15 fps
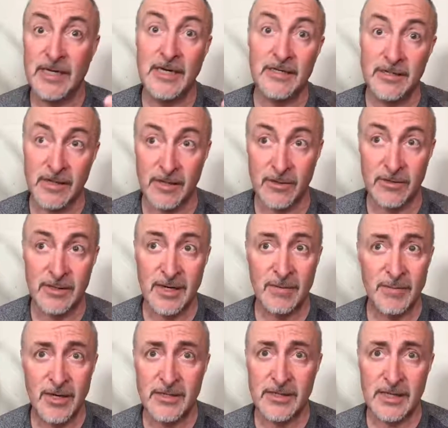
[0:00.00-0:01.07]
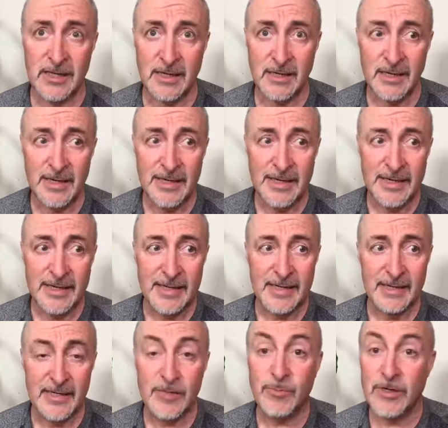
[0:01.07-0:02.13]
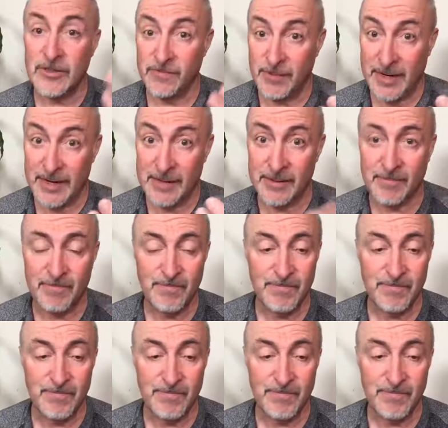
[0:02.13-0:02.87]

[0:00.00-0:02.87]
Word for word: years ago that I'm realizing is present right now.